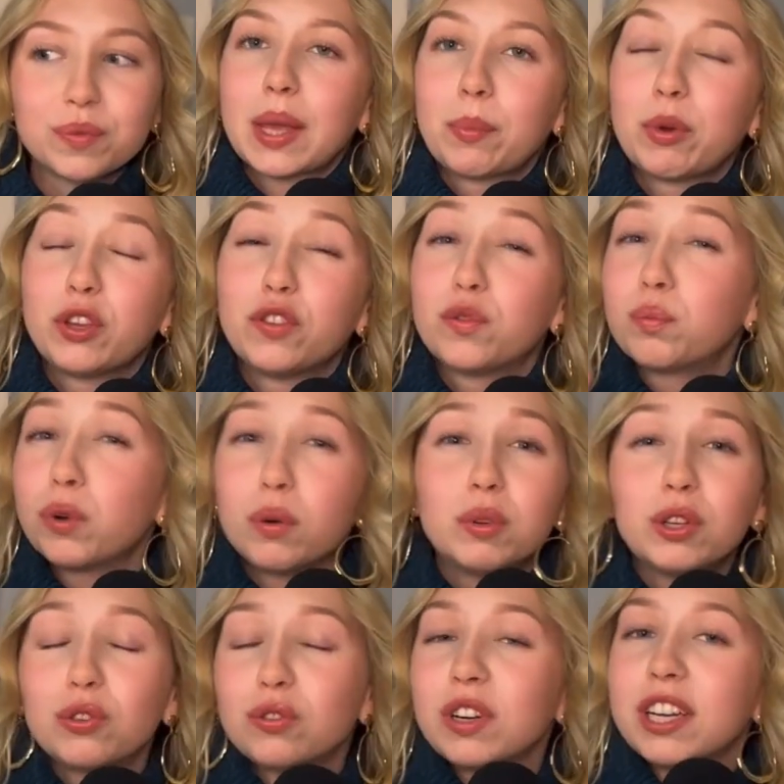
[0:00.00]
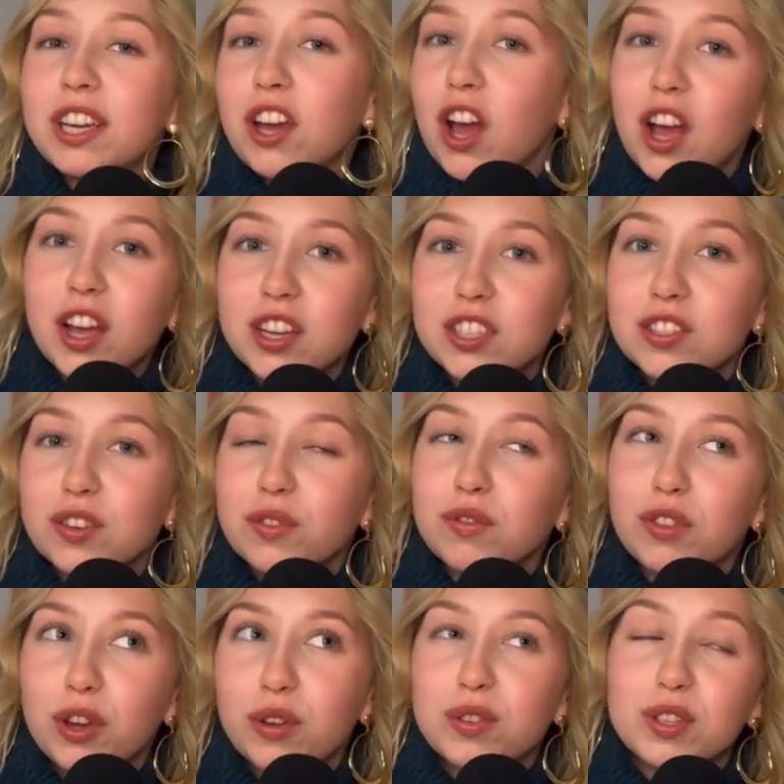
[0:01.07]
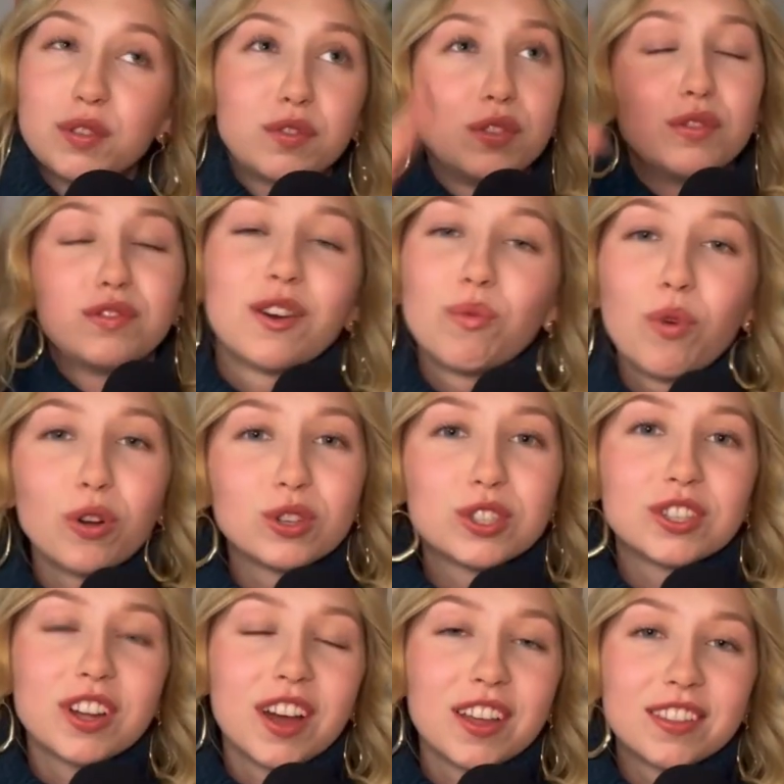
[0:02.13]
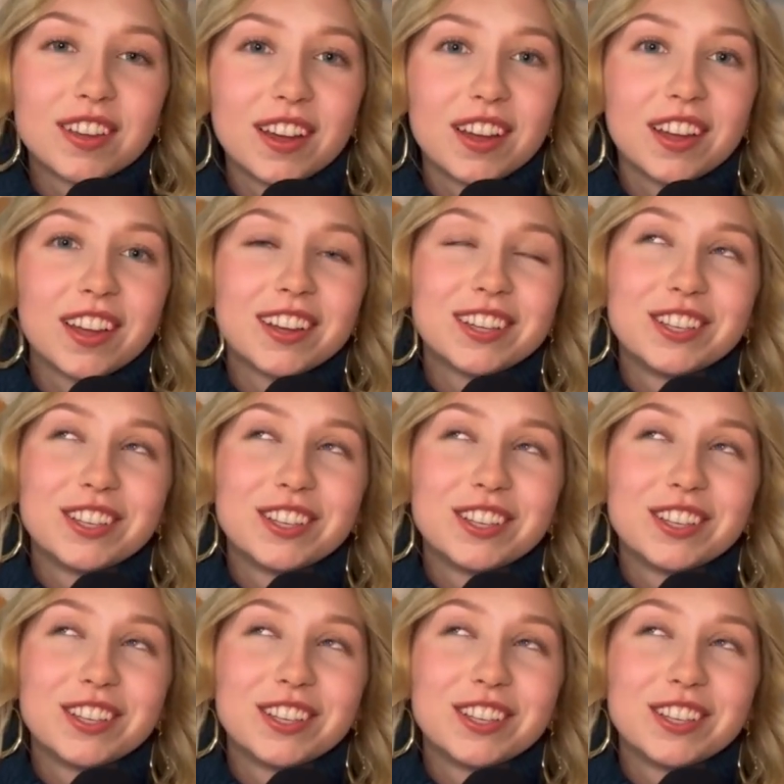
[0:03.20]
but you've probably already heard of those if you've watched other